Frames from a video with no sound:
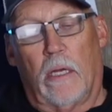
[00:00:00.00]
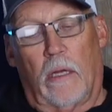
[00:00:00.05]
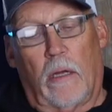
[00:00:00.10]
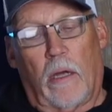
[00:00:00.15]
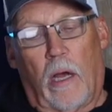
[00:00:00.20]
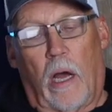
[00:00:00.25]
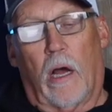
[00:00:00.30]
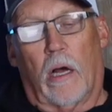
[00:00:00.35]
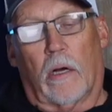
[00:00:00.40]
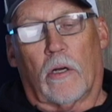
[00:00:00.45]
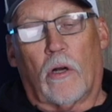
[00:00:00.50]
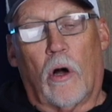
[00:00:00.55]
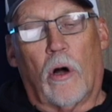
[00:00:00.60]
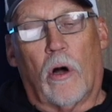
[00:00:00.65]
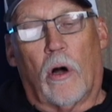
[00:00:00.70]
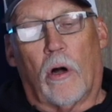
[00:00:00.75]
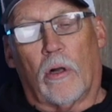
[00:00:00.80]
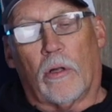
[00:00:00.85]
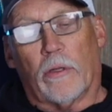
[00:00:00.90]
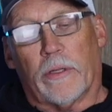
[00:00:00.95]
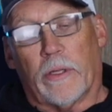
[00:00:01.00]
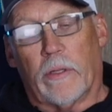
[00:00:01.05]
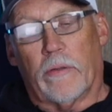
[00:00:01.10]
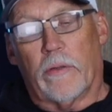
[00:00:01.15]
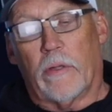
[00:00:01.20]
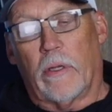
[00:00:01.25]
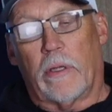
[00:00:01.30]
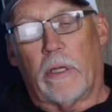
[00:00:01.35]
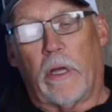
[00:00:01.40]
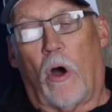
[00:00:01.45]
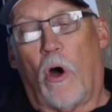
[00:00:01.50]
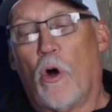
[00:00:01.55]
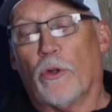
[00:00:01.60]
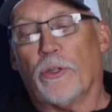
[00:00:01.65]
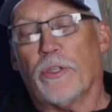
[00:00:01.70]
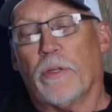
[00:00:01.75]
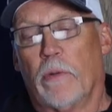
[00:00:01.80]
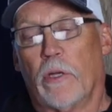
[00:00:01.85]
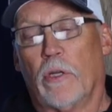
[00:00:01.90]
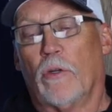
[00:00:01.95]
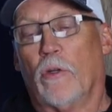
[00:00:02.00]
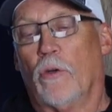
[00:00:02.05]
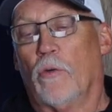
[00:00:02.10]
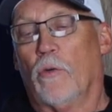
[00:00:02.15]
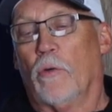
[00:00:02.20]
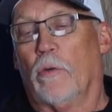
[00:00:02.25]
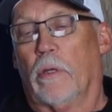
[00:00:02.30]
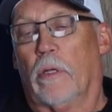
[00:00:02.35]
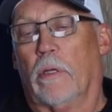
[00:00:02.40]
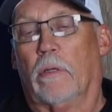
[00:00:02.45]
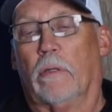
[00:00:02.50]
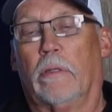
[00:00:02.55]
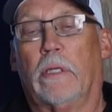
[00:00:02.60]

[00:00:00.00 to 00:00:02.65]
called the Ultimate Nood.